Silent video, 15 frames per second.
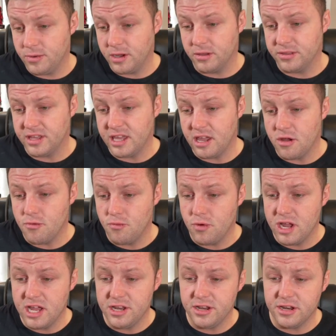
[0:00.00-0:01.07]
we've got the
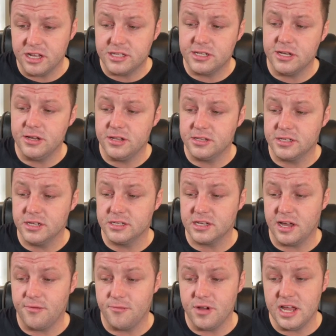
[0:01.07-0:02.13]
Radiant Eternatus
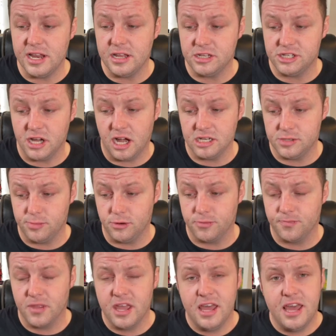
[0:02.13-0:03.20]
and Radiant Chargeable.
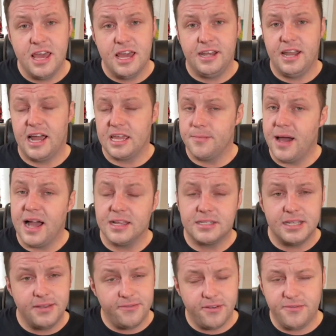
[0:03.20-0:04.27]
Now, you might have
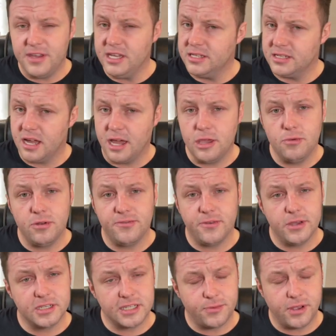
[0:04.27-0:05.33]
seen for V-Star
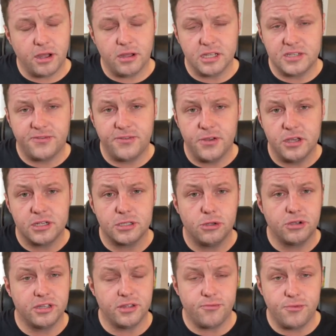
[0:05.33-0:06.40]
Universe that we got his first
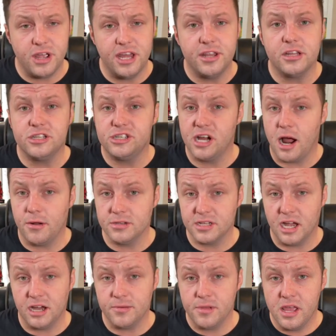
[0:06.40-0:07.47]
look at the Radiant
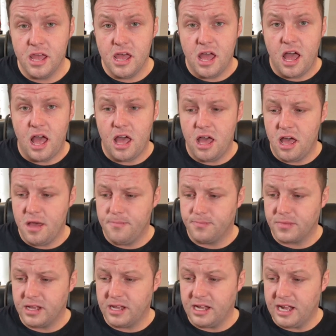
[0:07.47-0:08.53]
Charizard. I've
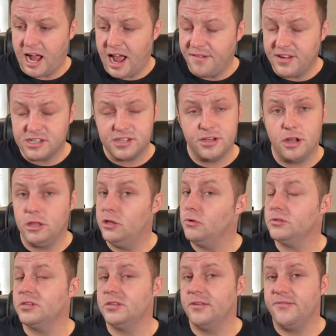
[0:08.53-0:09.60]
actually not
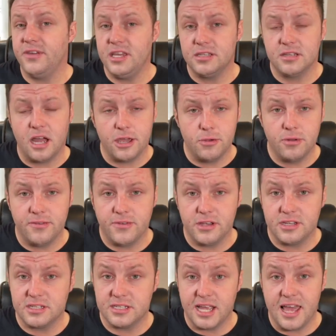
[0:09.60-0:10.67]
looked at the V-Star
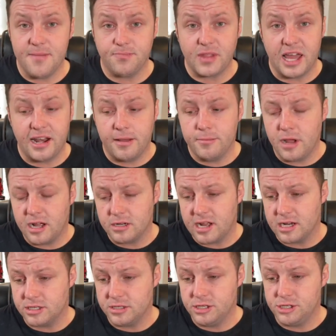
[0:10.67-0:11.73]
Universe set, and I'm not
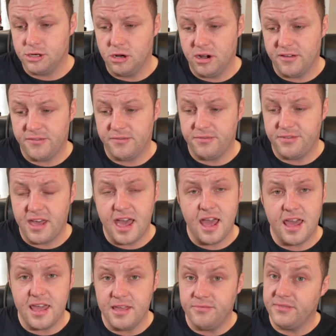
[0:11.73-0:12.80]
actually sure if
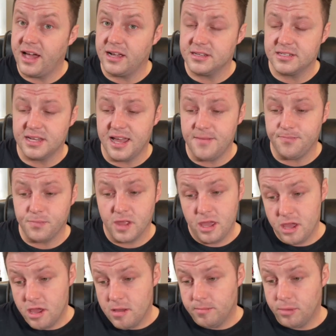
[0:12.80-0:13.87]
they're in that set.
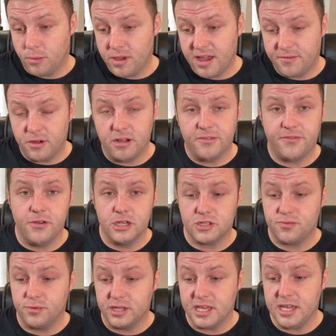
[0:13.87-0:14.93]
But we have got a
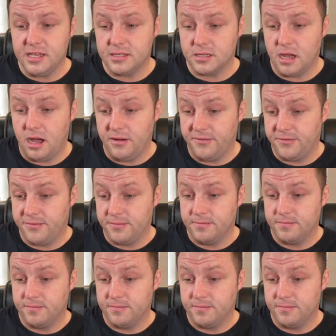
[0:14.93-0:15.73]
first release of